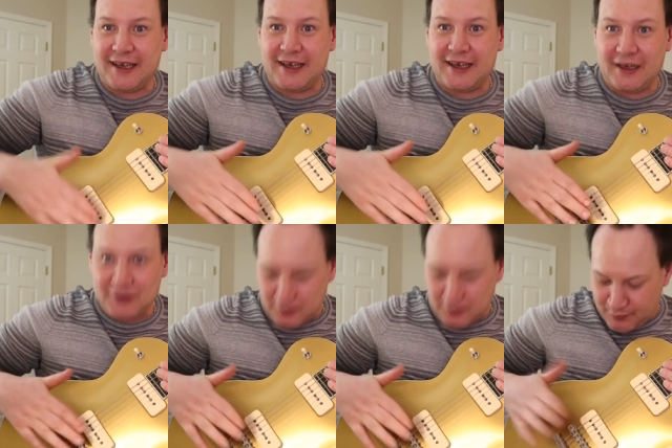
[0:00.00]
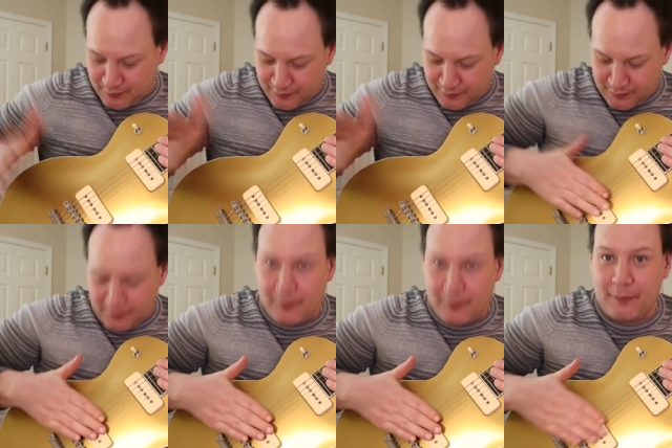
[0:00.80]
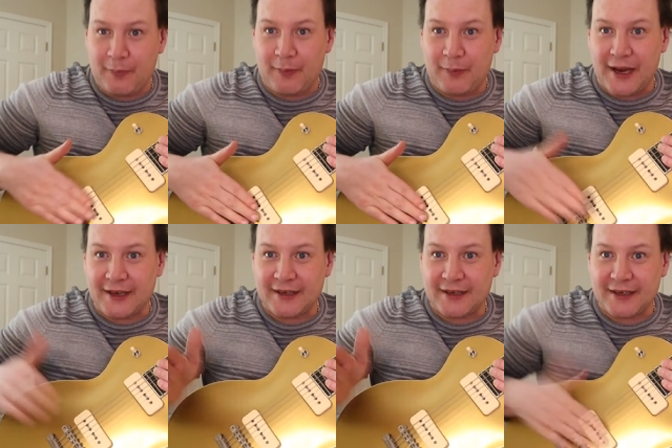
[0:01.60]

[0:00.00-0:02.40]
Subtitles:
and I'll just bang